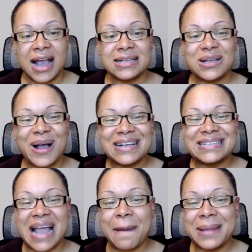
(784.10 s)
And so,
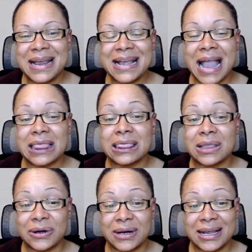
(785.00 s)
examining and
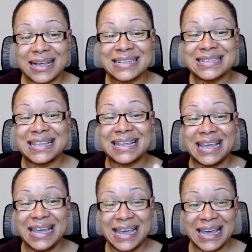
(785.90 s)
learning is the
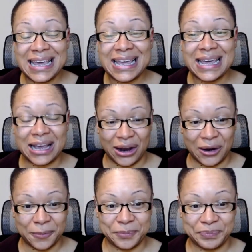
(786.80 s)
key here.